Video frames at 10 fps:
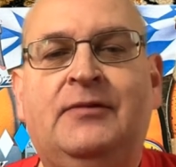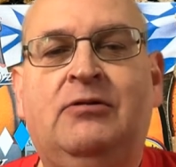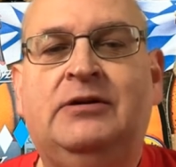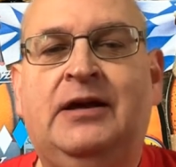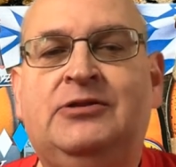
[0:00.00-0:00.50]

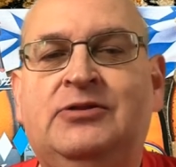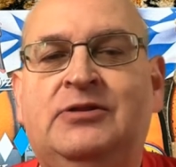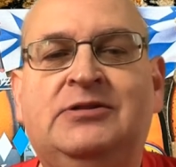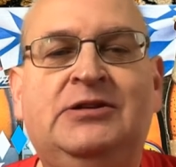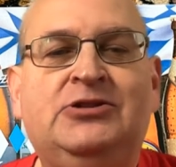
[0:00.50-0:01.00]
Okay, so
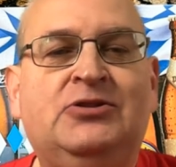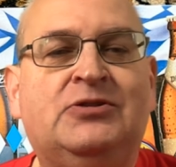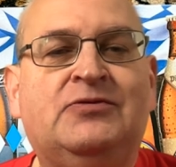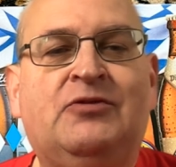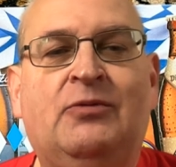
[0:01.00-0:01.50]
the
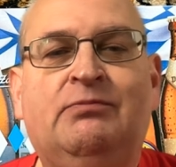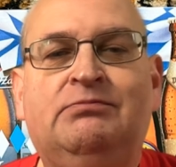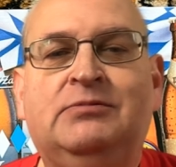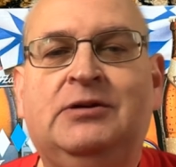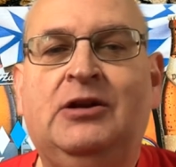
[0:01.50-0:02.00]
t-shirt's from
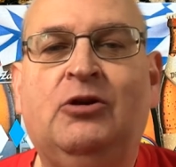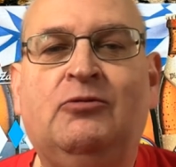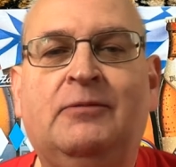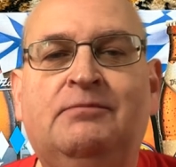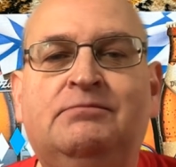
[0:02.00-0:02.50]
Cologne.